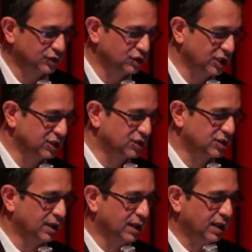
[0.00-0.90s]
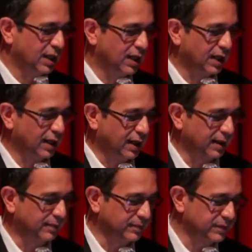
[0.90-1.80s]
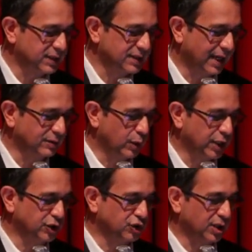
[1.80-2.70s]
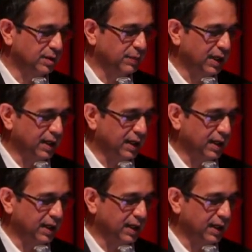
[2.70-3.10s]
cheese sandwich, and